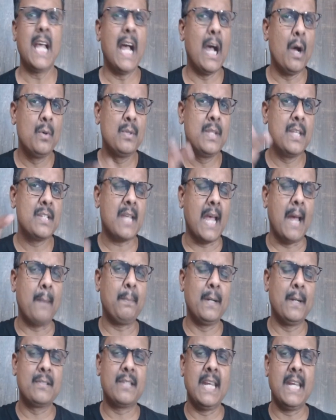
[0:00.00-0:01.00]
how this
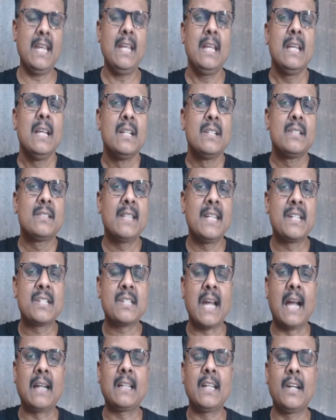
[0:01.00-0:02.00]
happened, see? See, it
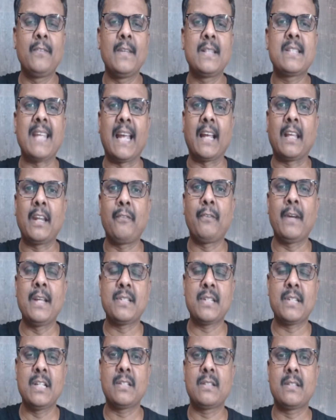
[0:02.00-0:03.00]
started with
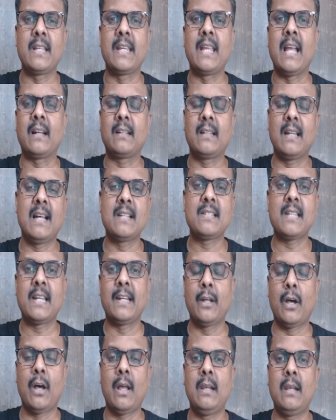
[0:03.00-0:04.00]
sacrifices, the yagnas and
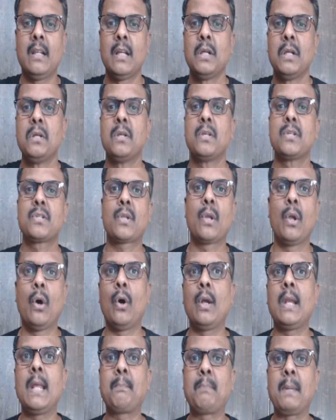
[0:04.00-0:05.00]
all.
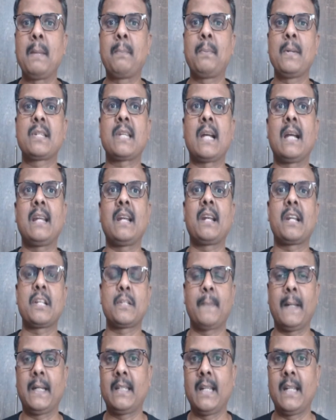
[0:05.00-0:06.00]
Slowly, people started
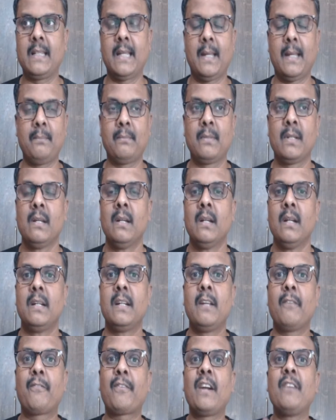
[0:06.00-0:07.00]
respecting them.
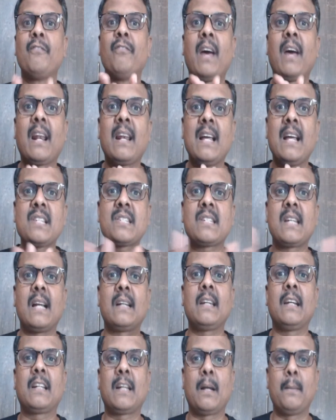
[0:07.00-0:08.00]
Different Varnas
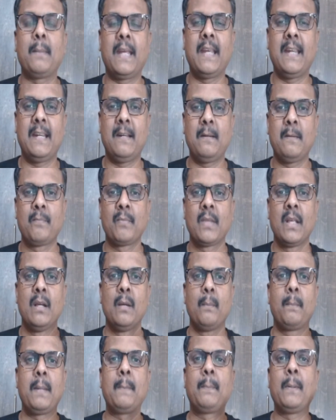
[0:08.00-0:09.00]
started coming in.
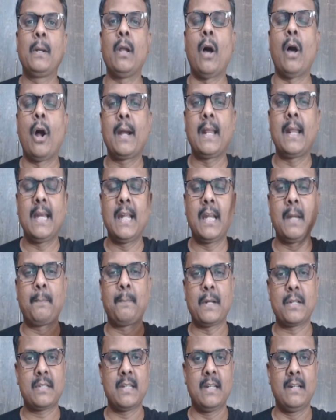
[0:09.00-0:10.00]
People, ordinary
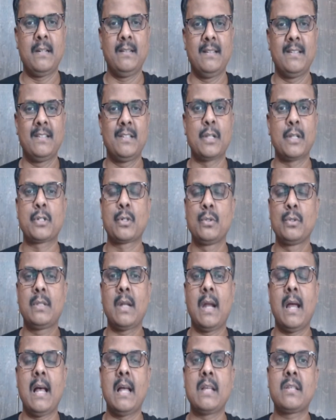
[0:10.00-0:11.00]
person, the
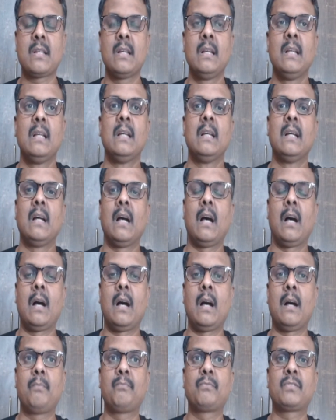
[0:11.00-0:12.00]
Shudras,
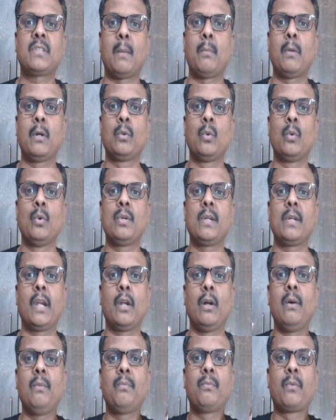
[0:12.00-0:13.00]
someone who,
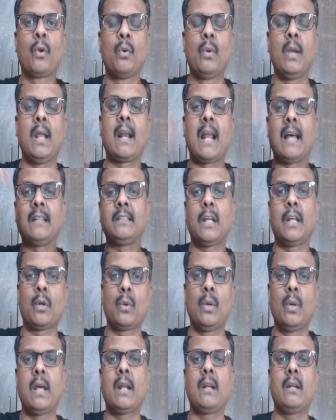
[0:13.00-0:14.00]
ruler, other
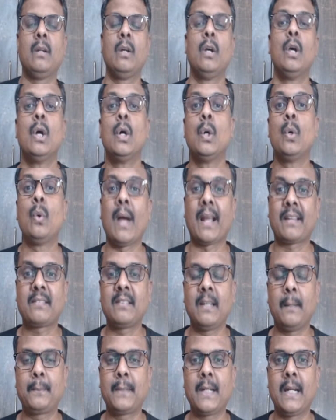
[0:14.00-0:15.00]
ruler who
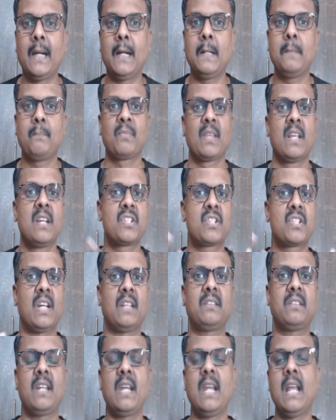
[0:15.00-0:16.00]
accepted
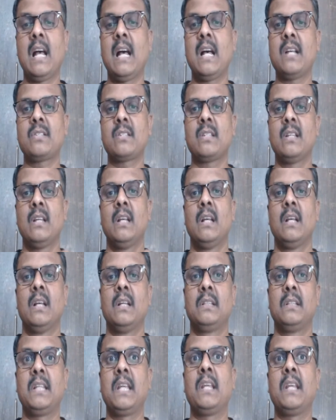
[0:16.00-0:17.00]
Kshatriyas,
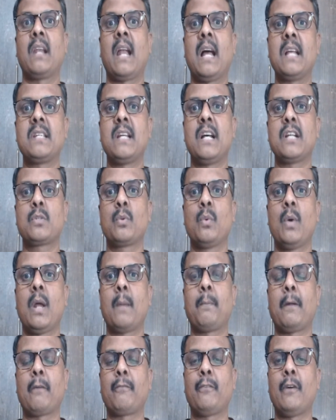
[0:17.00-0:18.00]
the Rajas who were
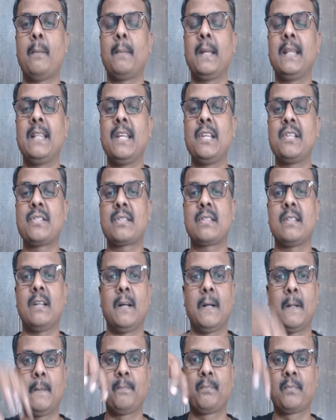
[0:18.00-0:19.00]
performing these,
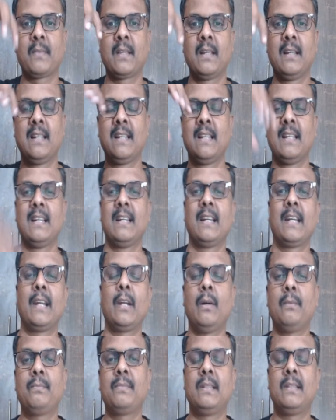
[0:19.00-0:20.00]
the
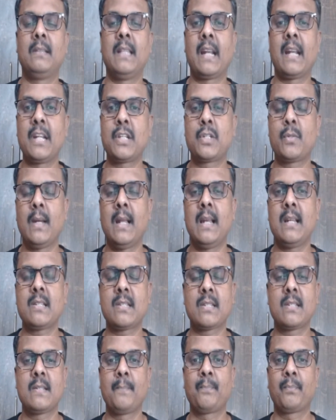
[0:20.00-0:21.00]

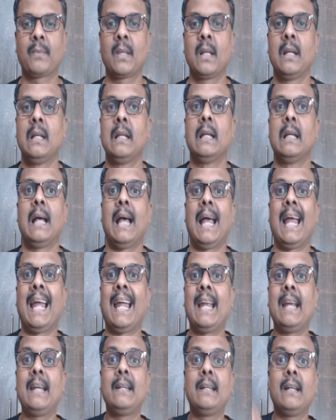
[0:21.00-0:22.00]
rituals,
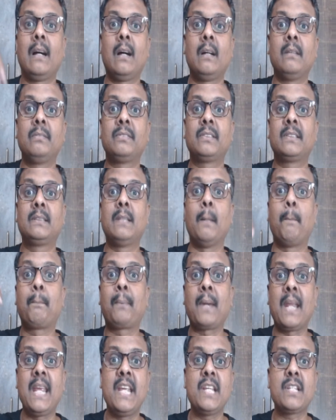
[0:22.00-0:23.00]
and the
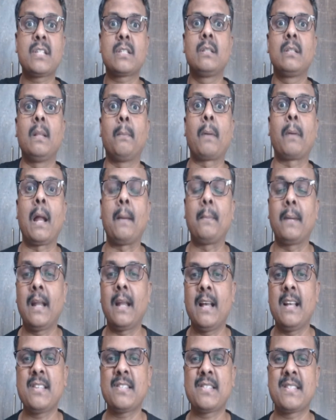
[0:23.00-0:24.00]
priests, the
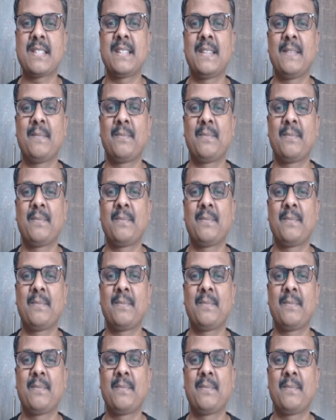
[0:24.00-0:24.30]
Brahmanas,